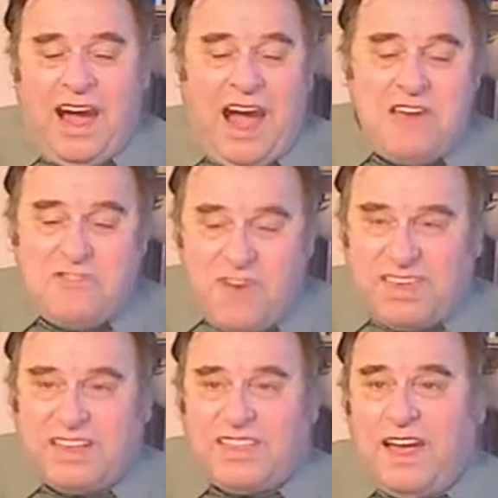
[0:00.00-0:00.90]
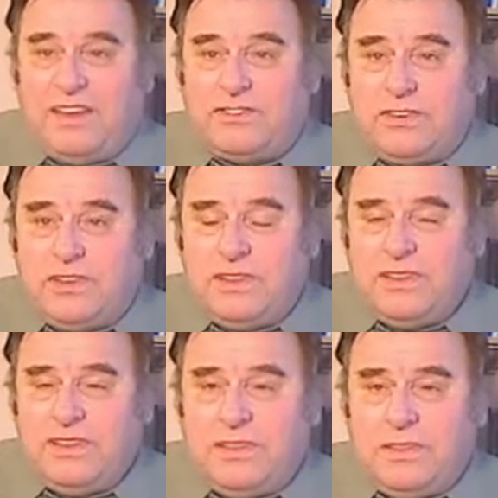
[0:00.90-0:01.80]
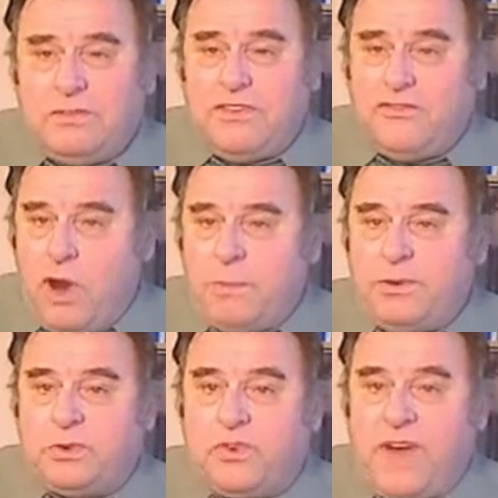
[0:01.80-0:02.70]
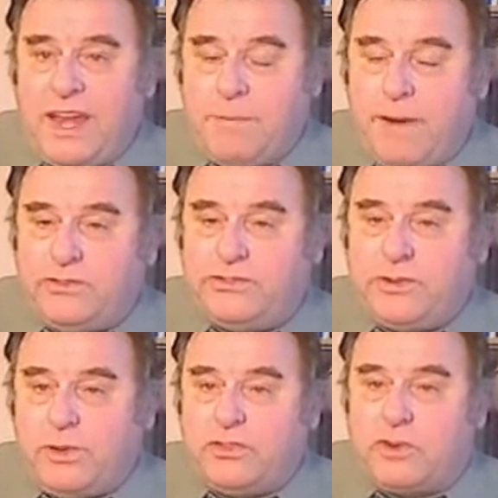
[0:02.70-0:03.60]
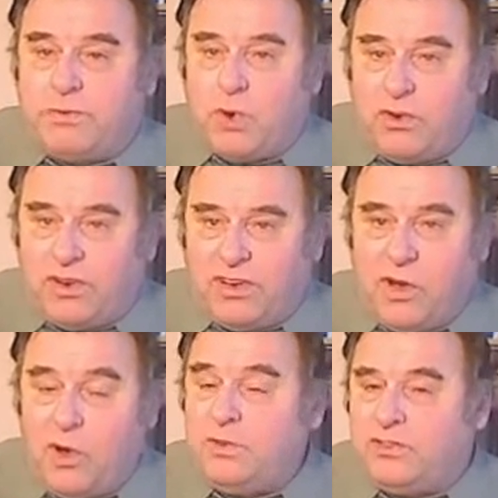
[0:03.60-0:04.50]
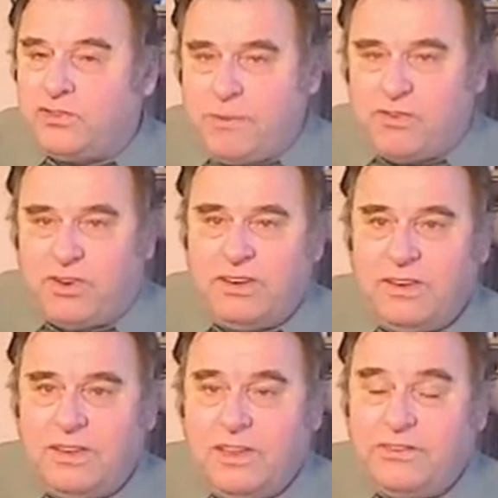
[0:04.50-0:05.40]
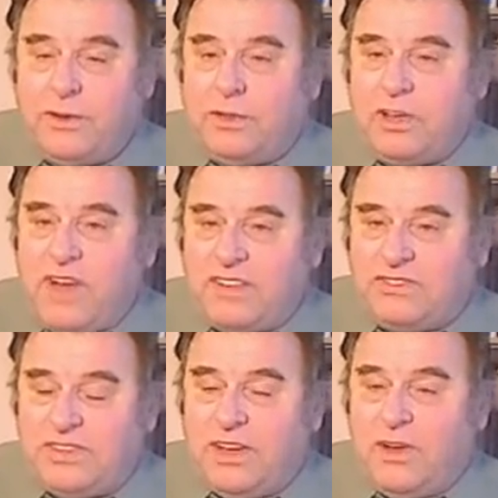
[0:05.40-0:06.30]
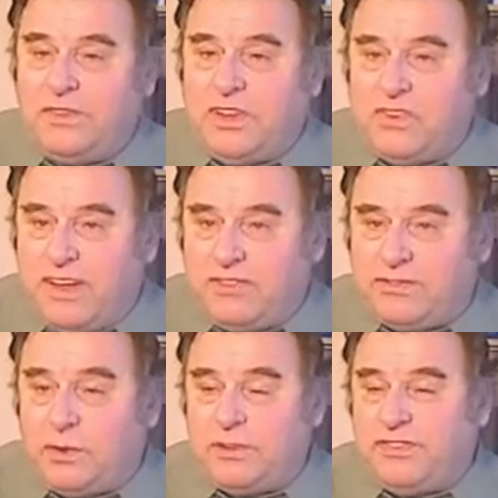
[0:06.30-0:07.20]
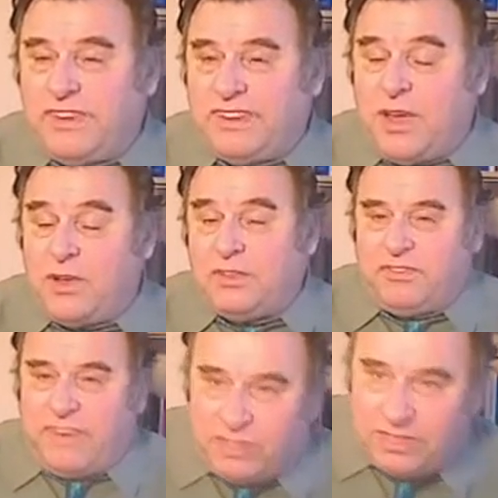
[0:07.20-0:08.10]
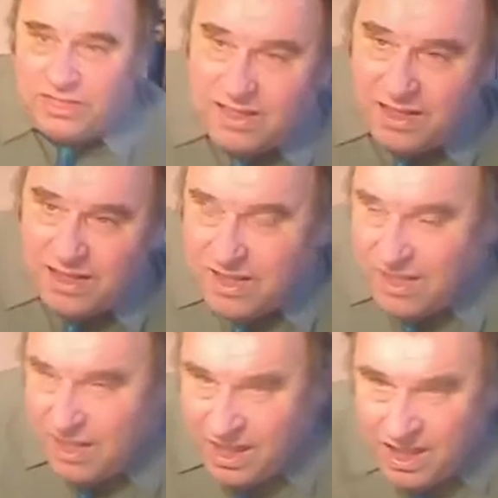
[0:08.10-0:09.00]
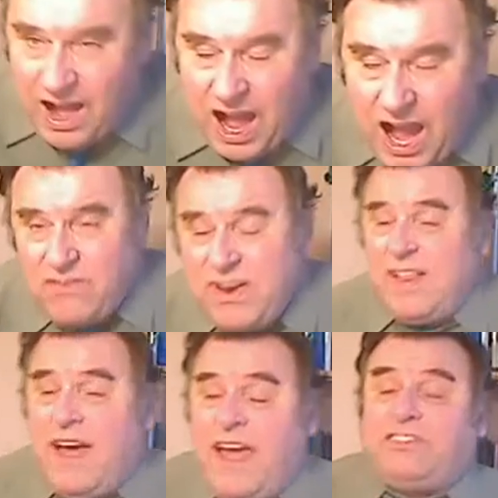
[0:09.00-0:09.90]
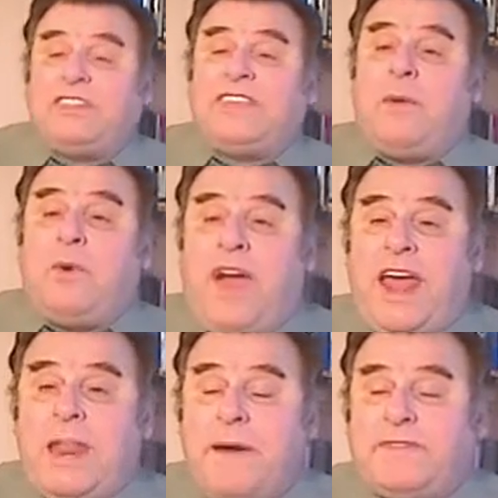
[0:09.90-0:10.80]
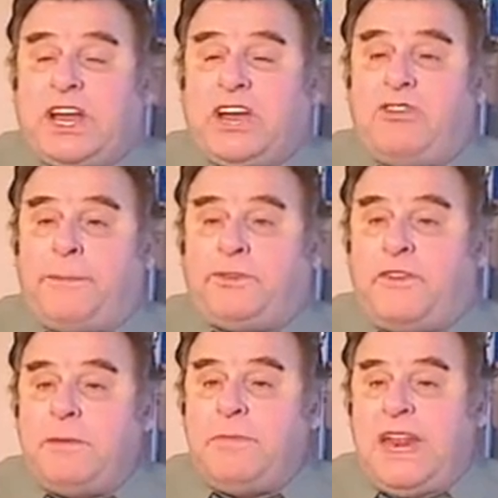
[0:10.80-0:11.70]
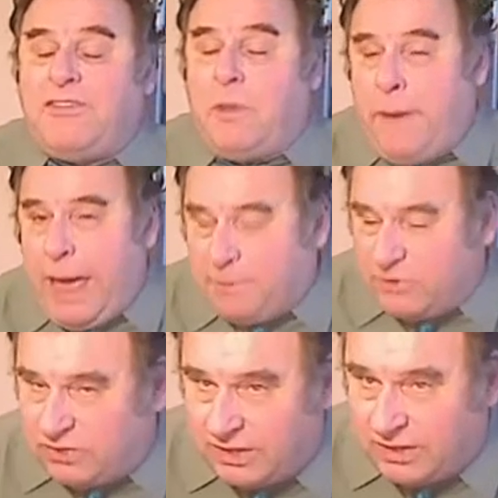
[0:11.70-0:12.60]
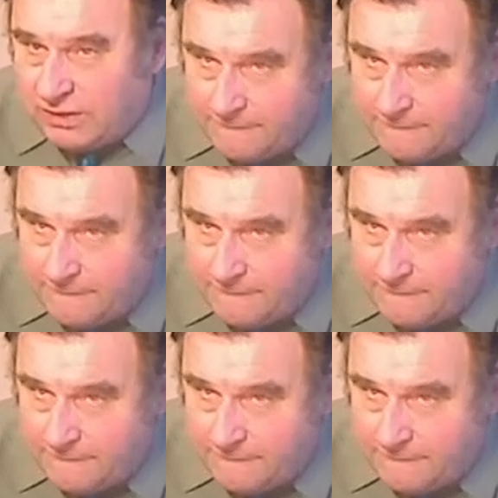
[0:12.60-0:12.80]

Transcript: I recognize the reformers were right about sola scriptura, only scripture. Sola gratia, only grace. Sola fide, only faith. I realize that they were right about the corruption of the medieval papacy.